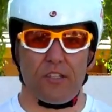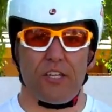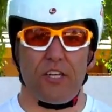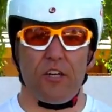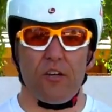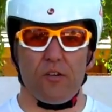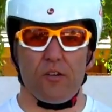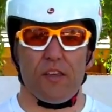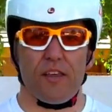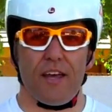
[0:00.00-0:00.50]
as a
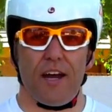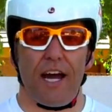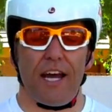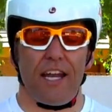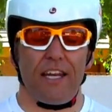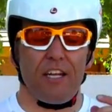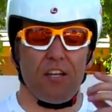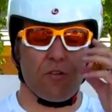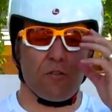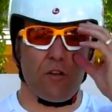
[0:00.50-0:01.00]
cue to
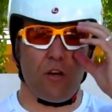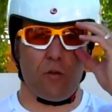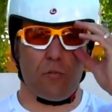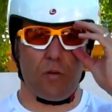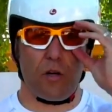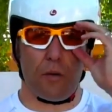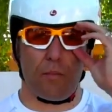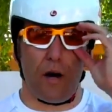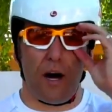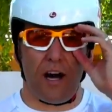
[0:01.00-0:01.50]
I need to know to
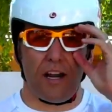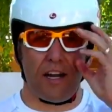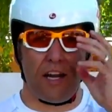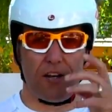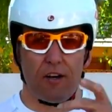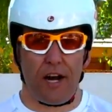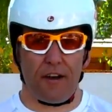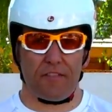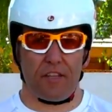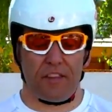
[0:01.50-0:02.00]
put them on. I
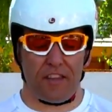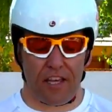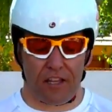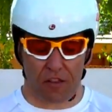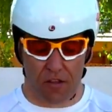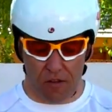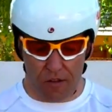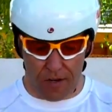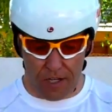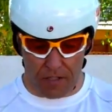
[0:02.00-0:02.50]
don't have to
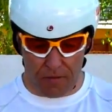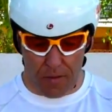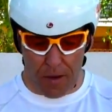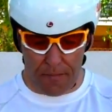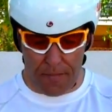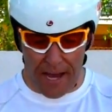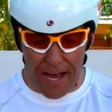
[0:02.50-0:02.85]
dig through the rest of my